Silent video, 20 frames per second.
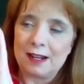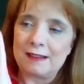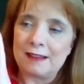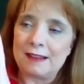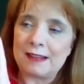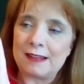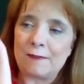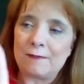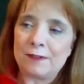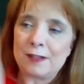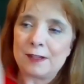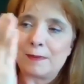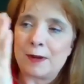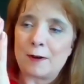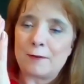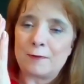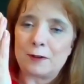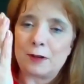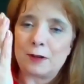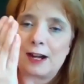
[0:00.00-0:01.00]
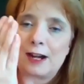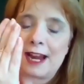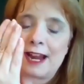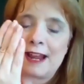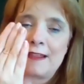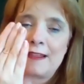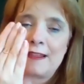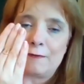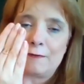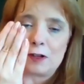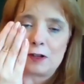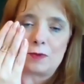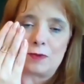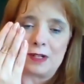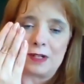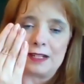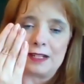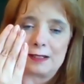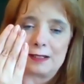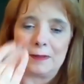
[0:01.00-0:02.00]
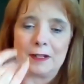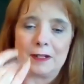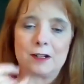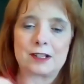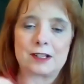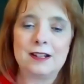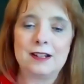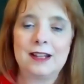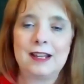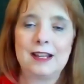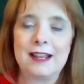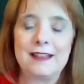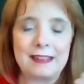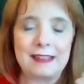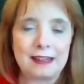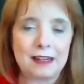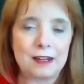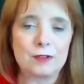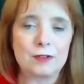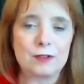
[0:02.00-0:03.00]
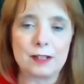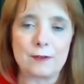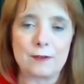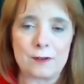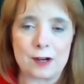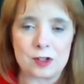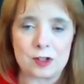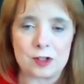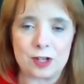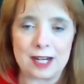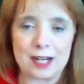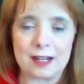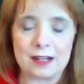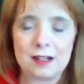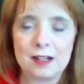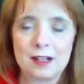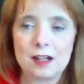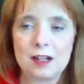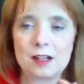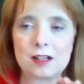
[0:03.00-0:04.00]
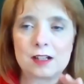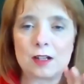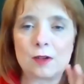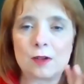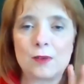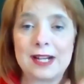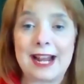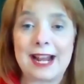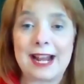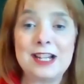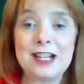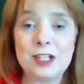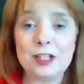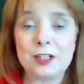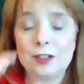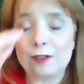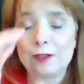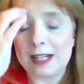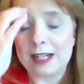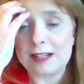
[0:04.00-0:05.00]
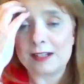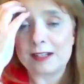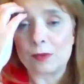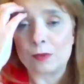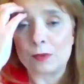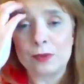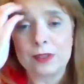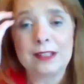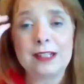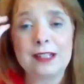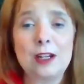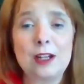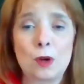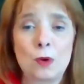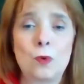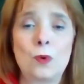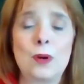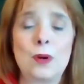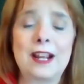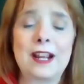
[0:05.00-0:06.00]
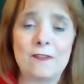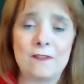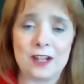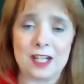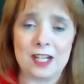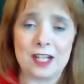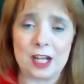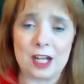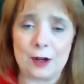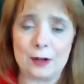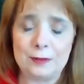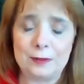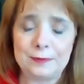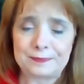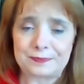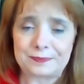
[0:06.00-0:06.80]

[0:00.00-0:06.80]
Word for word: Then they flip over and the first one disappears and they get really frustrated. So what I do is a really quick video